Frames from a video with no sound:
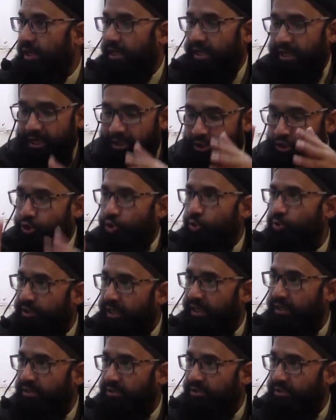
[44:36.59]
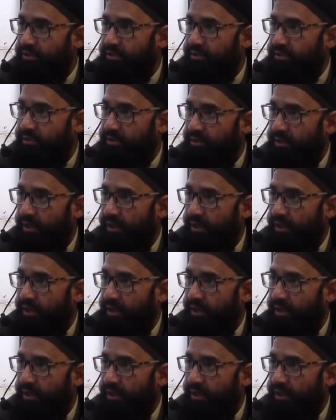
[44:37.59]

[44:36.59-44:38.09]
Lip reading: his students